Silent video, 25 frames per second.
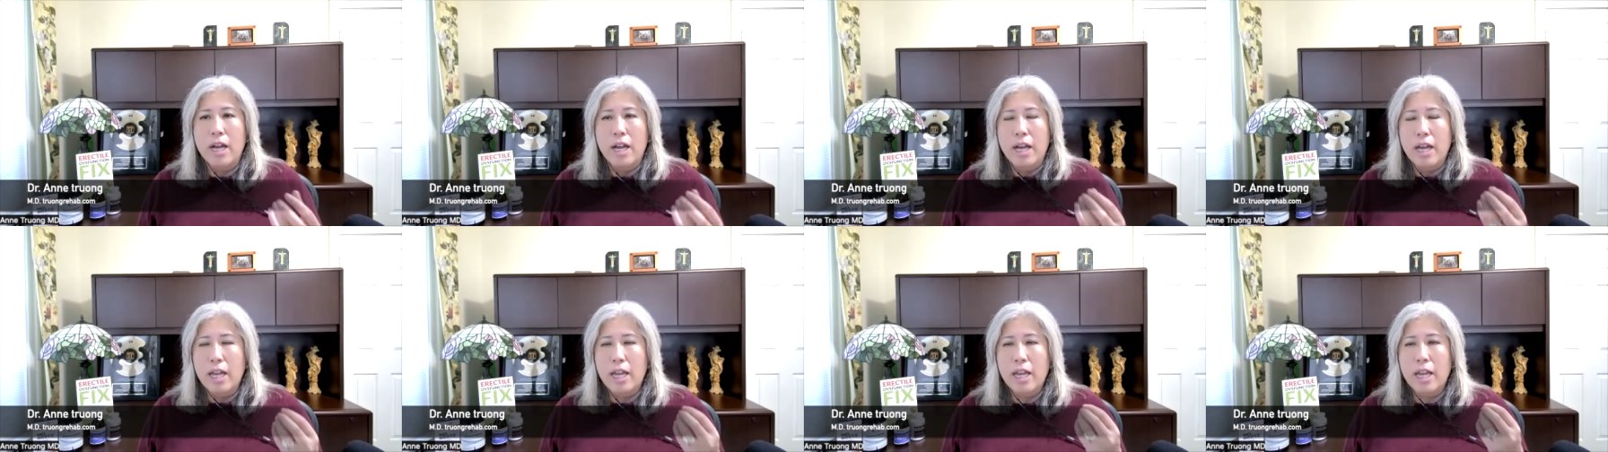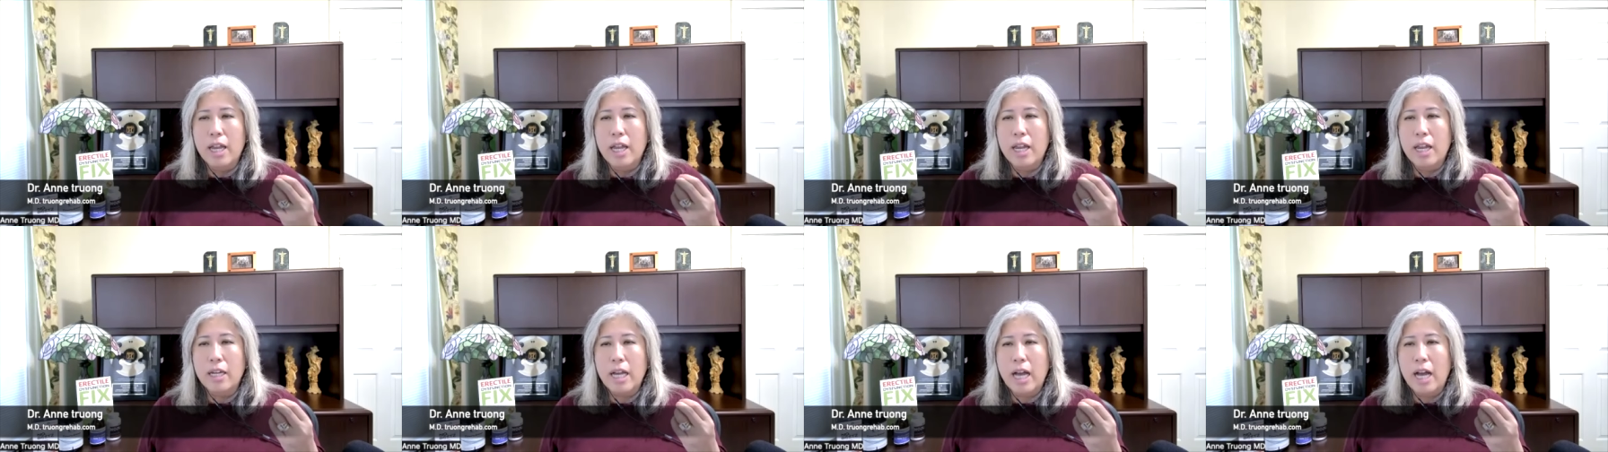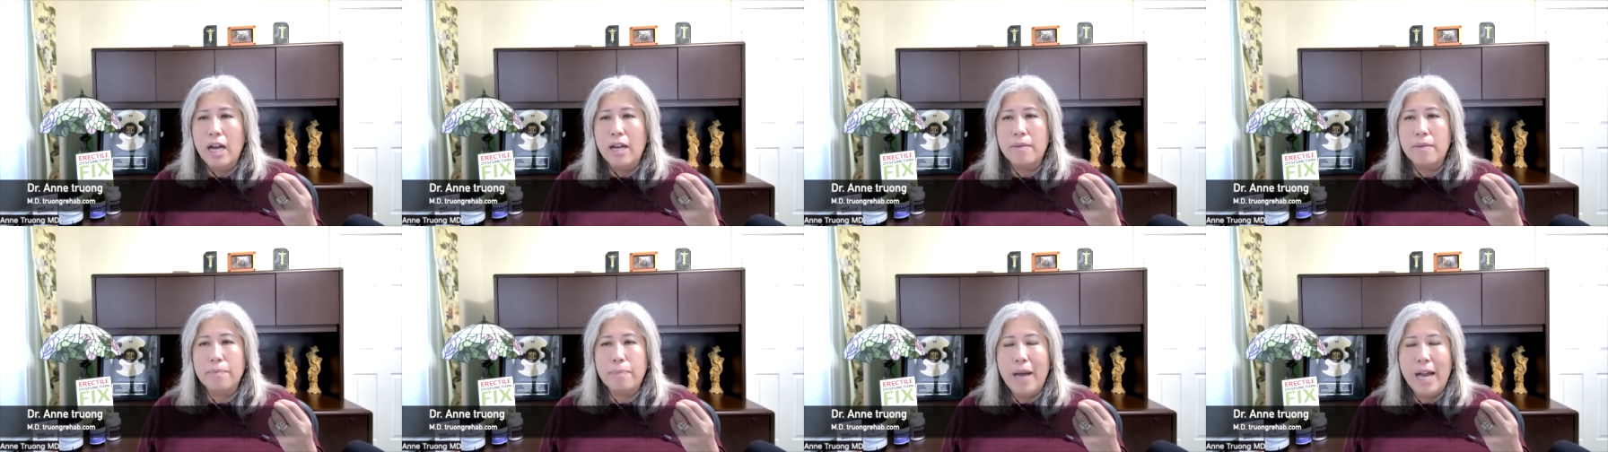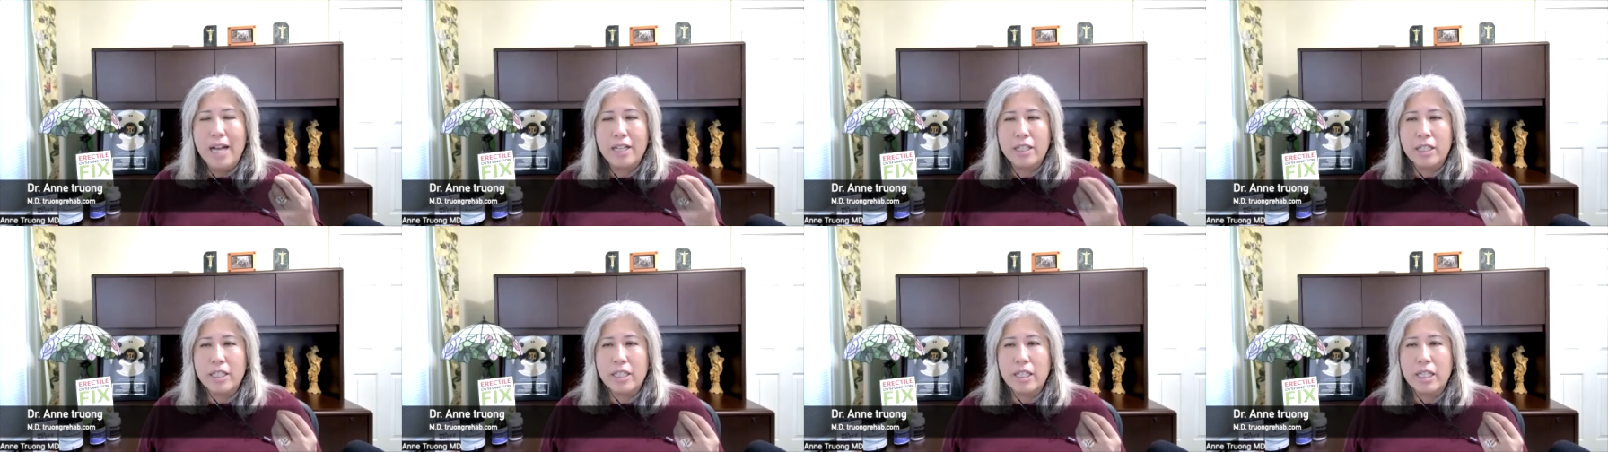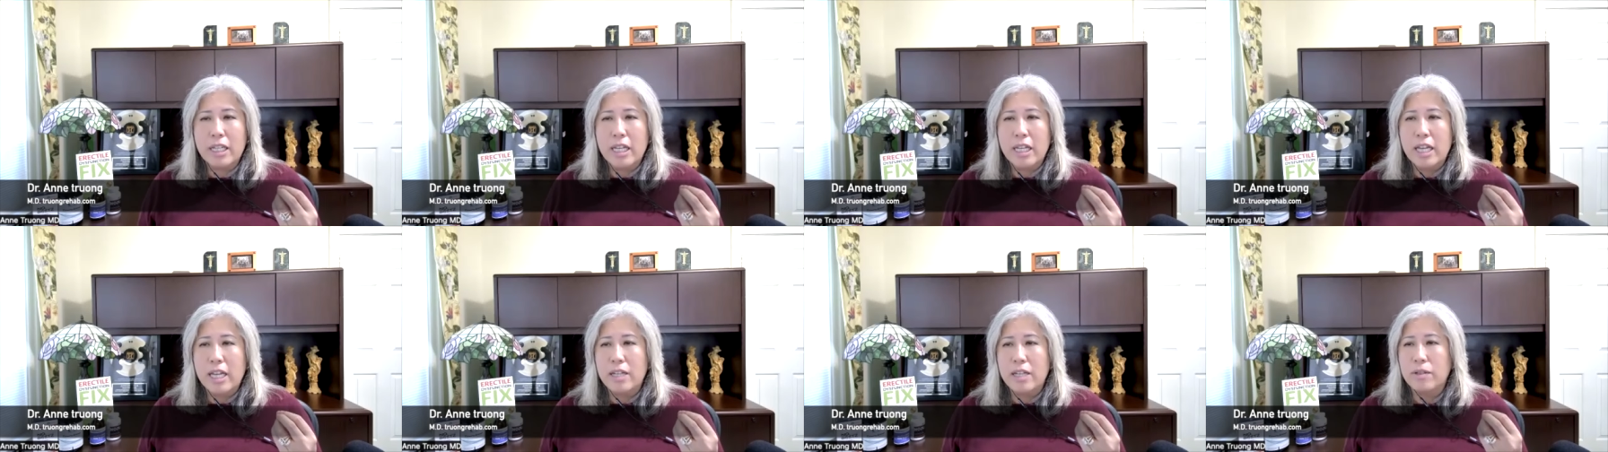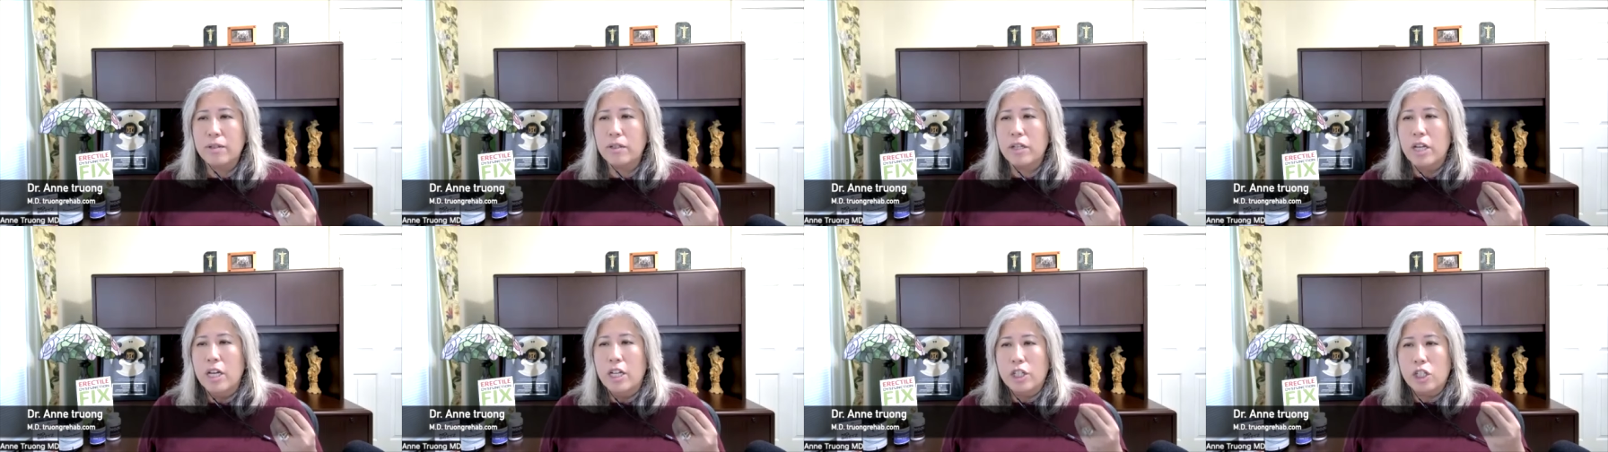and I'm passionate
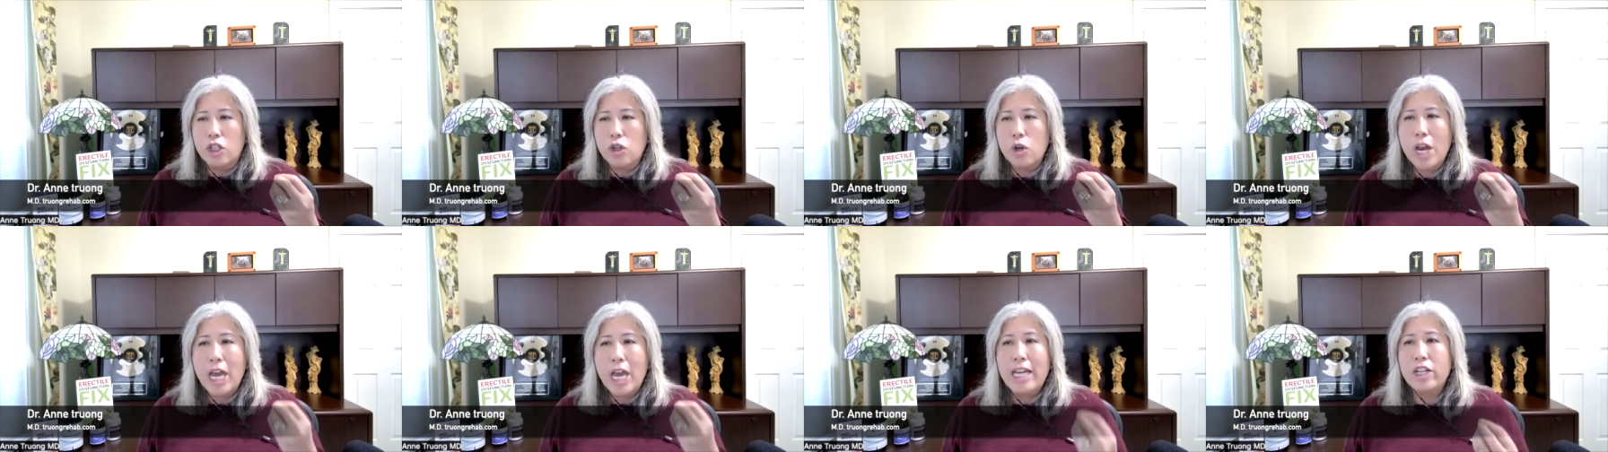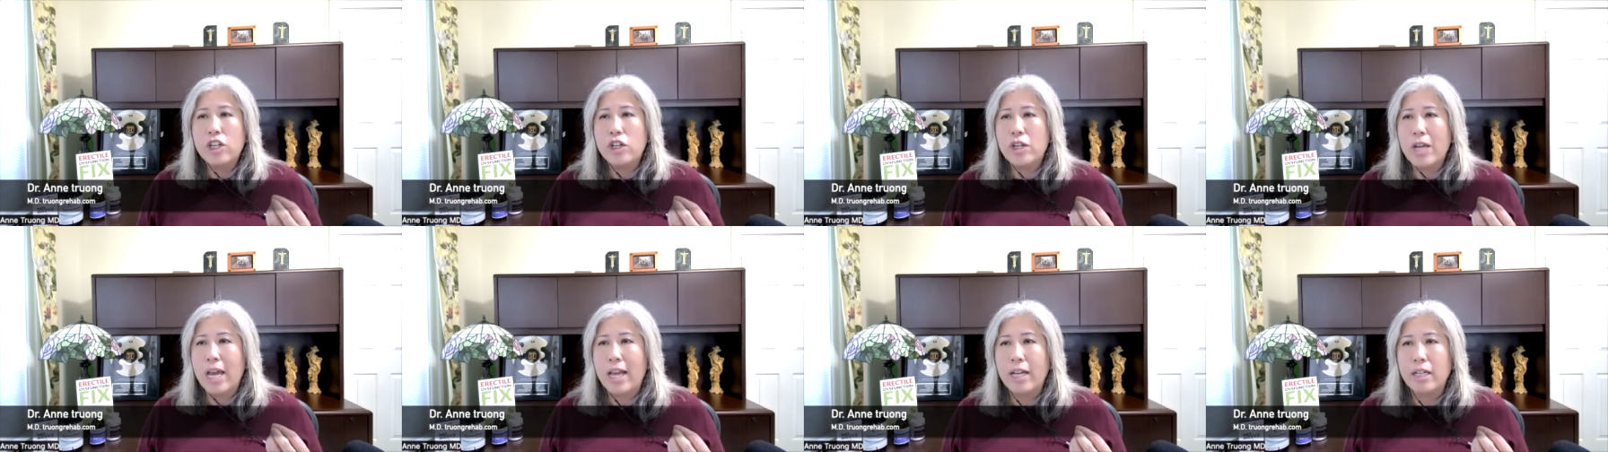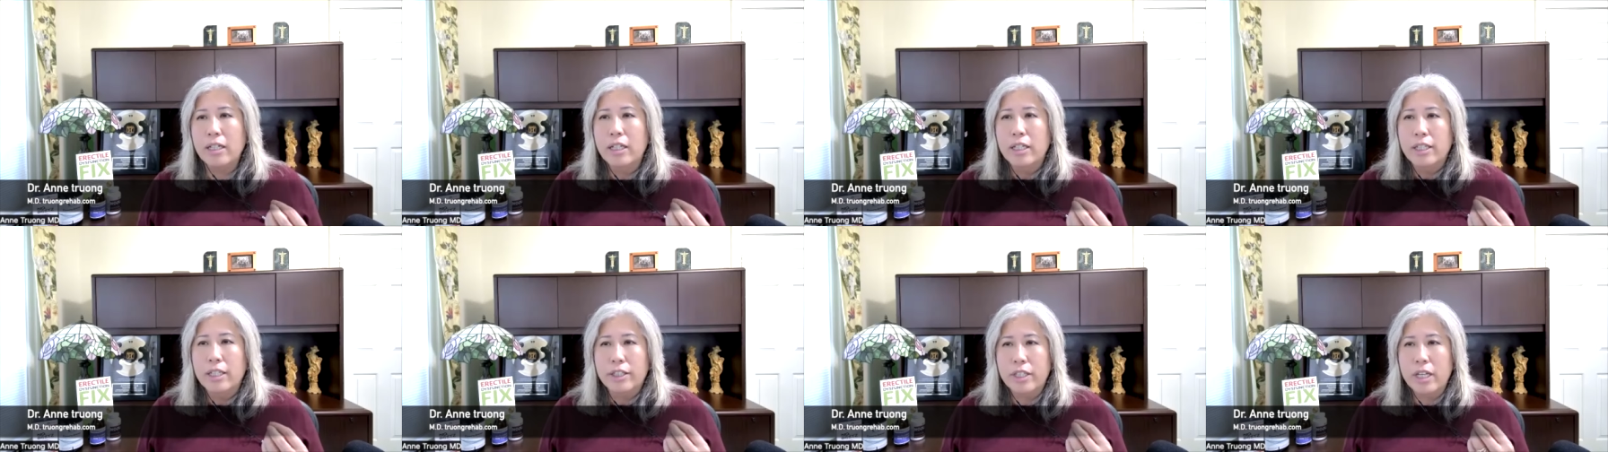in changing